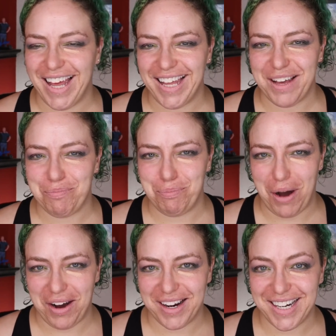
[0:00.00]
they had that
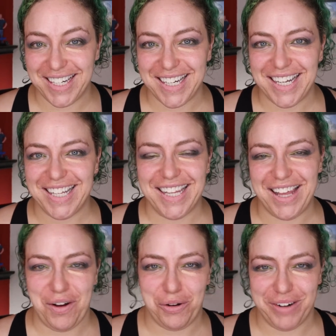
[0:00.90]
bar that
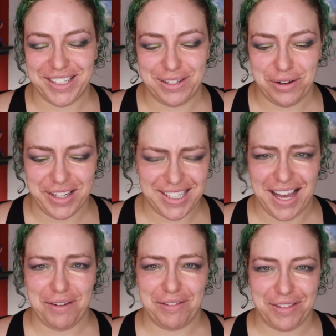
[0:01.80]
they all went to all the
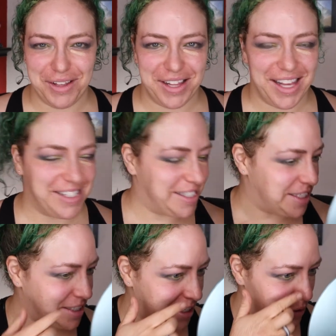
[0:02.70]
time, even though they're like
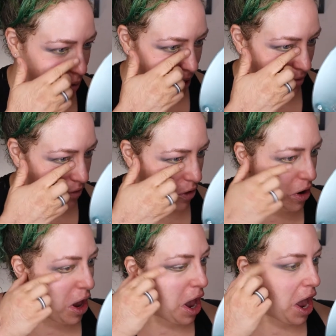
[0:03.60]
16 or whatever.
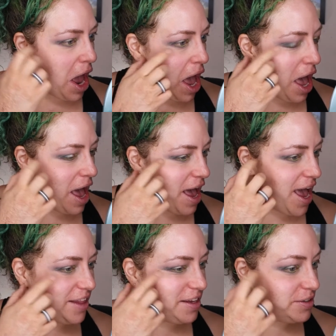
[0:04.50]
Uh,
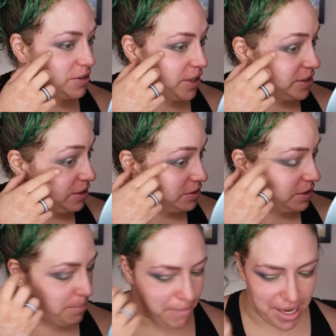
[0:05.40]
and there's always those
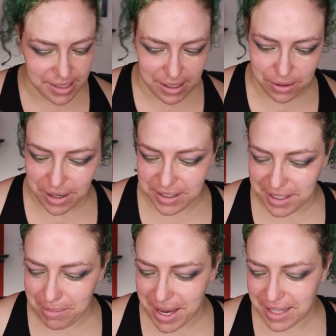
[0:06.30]
amazing
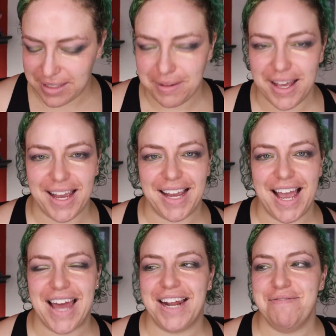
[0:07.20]
grungy bands playing,
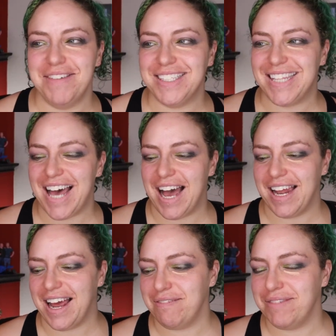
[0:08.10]
and I missed
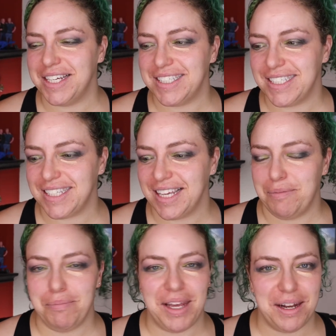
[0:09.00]
that. I missed
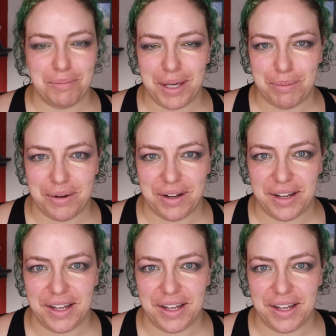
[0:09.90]
meeting people